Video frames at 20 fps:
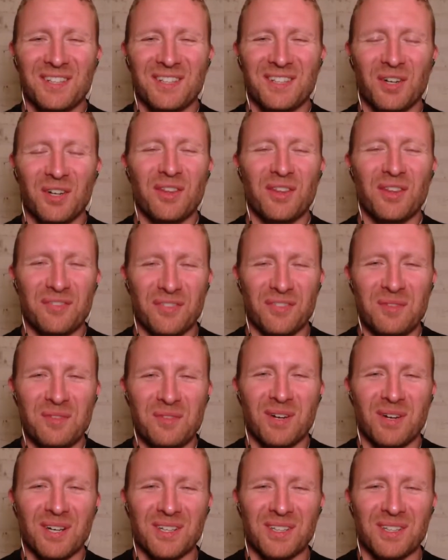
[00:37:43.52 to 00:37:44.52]
The
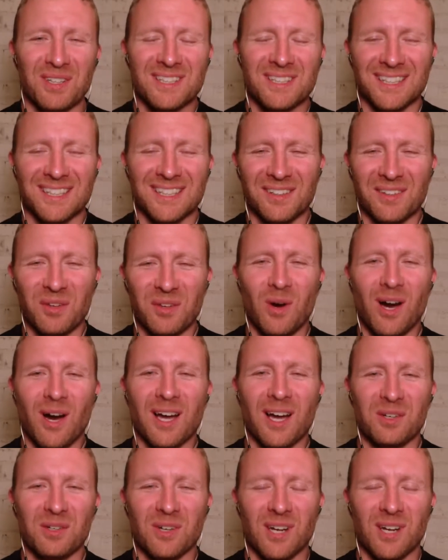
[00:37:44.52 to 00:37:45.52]
fun park, the
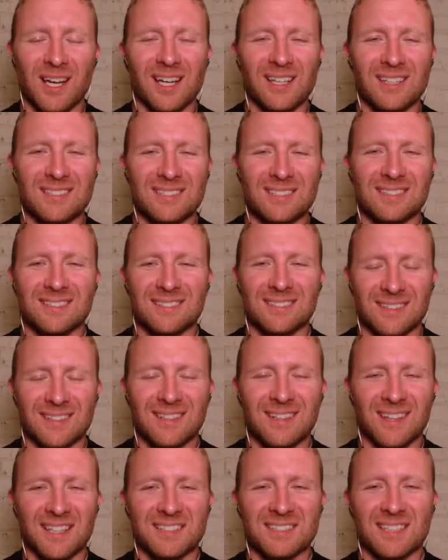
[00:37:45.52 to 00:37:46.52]
water rides
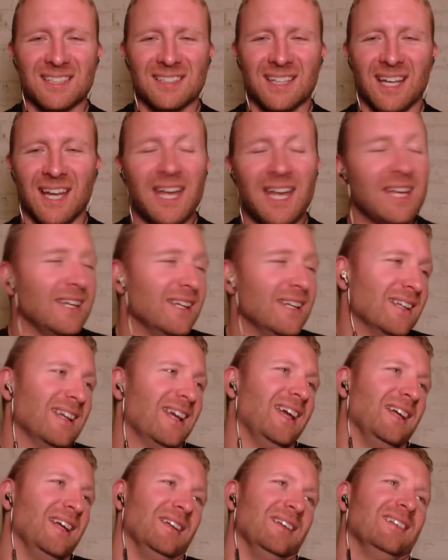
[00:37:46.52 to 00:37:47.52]
and things like that.
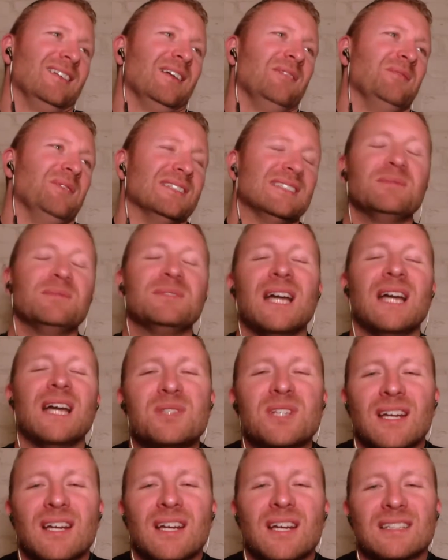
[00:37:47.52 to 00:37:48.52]
Hey, I mean,
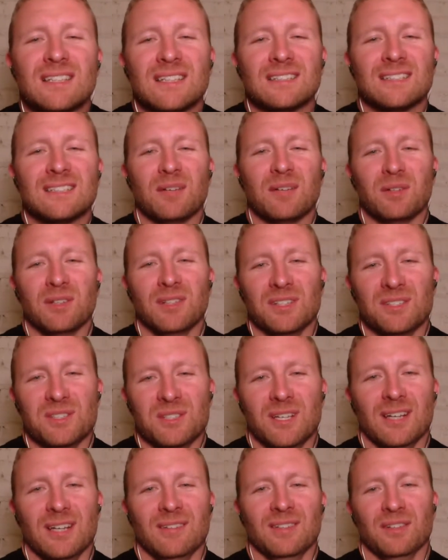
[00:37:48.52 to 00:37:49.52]
sometimes you got to set aside
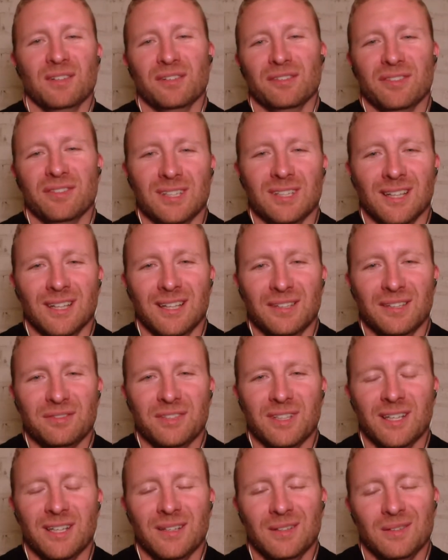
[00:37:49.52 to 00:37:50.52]
religion and have a little fun in
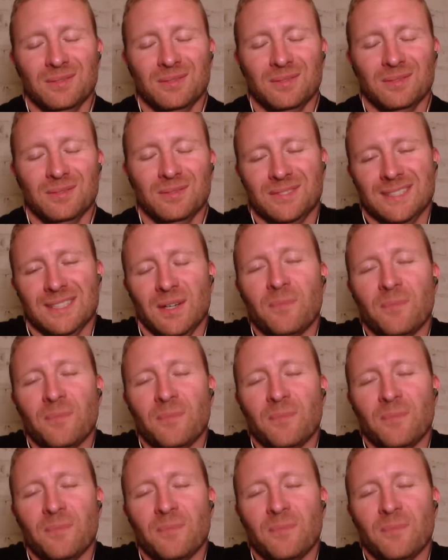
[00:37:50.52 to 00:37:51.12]
life, So